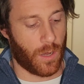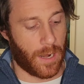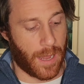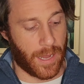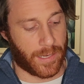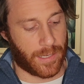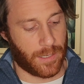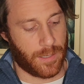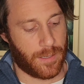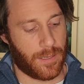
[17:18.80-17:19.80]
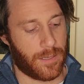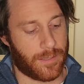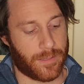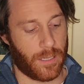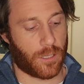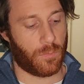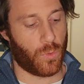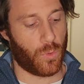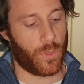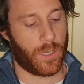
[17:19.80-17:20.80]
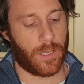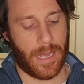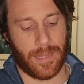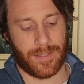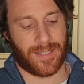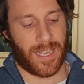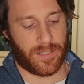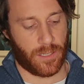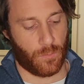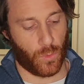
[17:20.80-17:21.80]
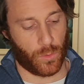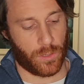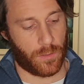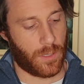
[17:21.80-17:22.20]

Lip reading: like Silk Mood and Satin Mood.